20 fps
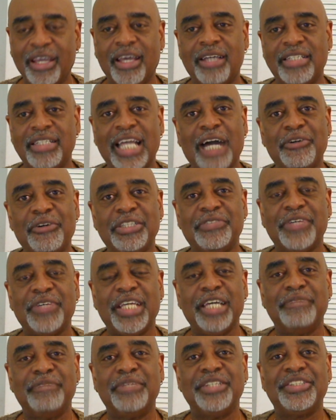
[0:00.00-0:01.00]
now is
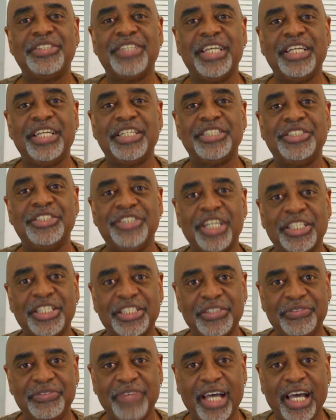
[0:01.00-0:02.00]
forgiveness seen as
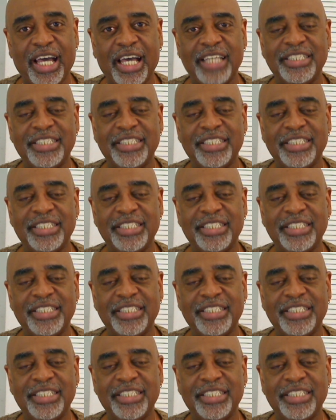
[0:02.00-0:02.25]
justified.